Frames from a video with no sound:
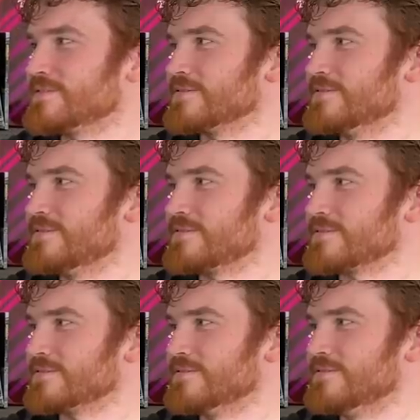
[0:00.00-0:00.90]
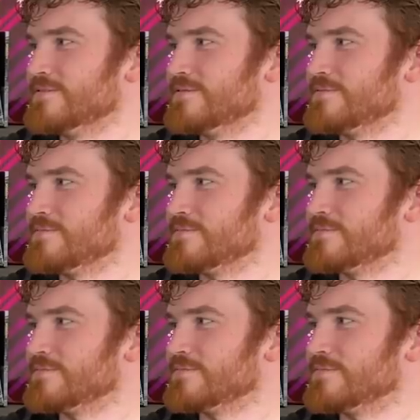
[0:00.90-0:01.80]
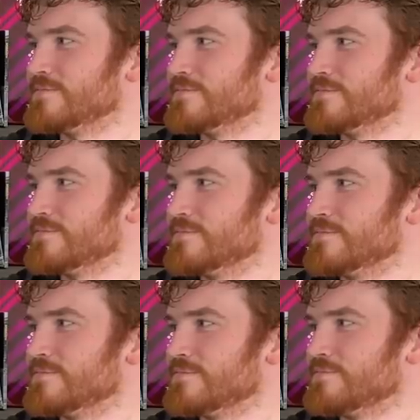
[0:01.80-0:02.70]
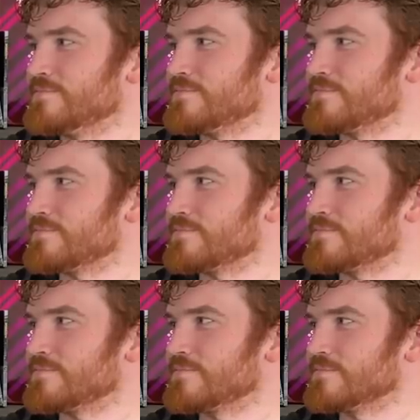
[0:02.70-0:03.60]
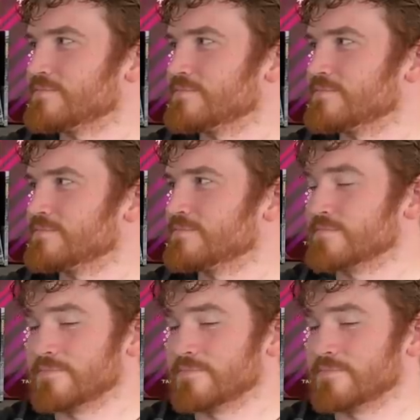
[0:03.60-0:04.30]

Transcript: (not speaking)